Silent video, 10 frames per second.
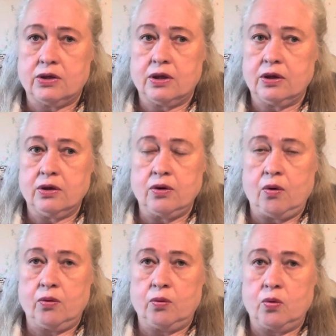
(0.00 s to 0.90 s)
you
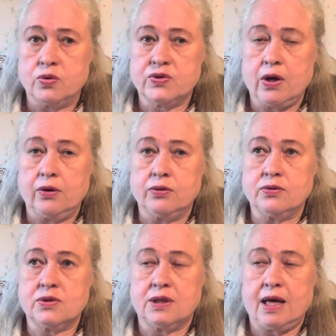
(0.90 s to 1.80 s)
know, war
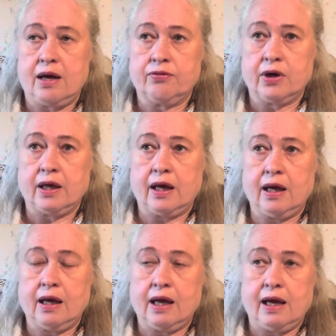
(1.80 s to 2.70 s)
zones in
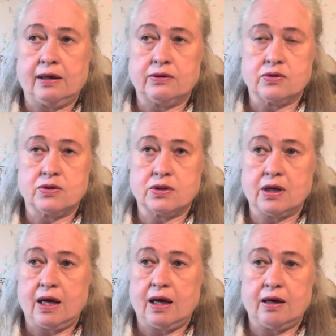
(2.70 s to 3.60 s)
Africa and
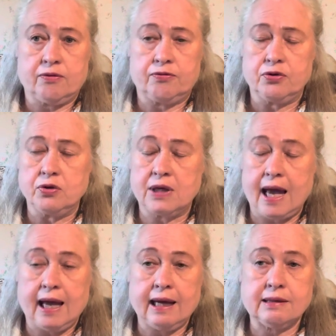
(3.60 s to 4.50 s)
uh, food
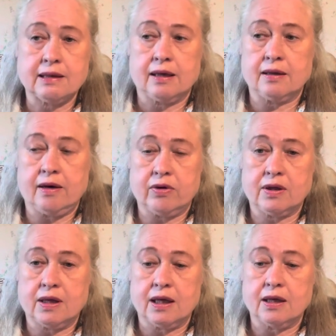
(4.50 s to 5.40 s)
aid and
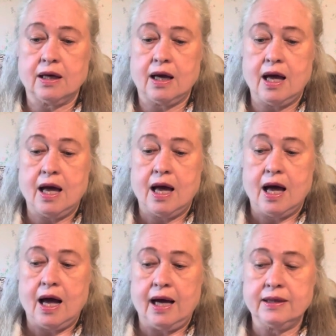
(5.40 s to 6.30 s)
everything.
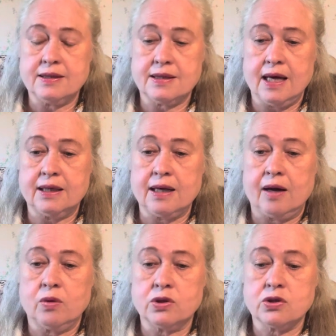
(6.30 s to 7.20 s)
I decided I
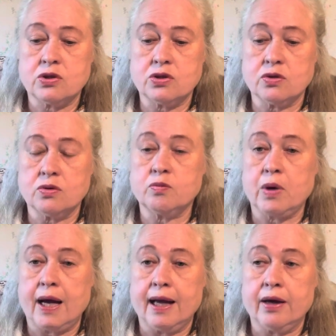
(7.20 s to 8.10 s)
wanted to
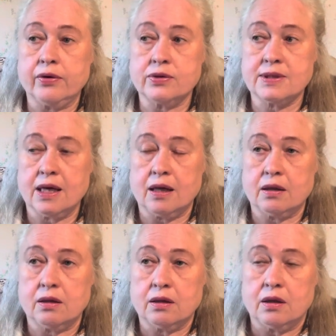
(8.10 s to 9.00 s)
buy a
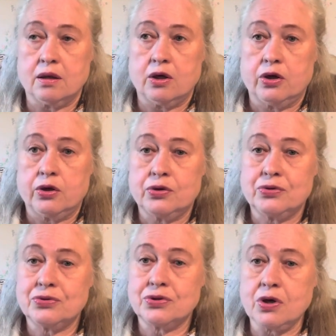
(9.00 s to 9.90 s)
hotel.
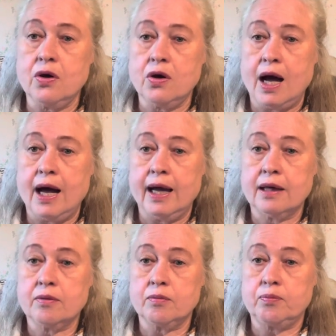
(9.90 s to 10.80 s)
So
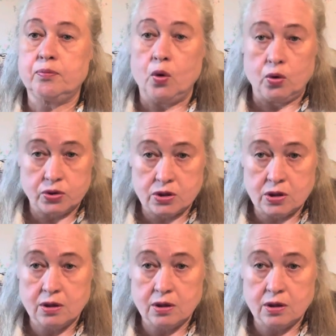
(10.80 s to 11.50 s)
I bought